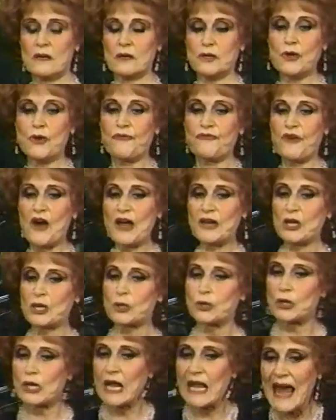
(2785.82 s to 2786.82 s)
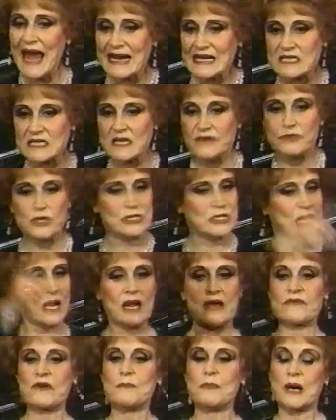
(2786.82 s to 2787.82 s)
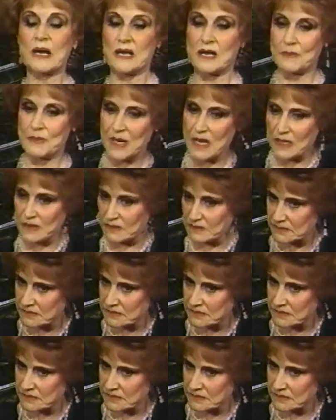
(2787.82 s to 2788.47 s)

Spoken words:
You find a good laxative, you tell everybody about it.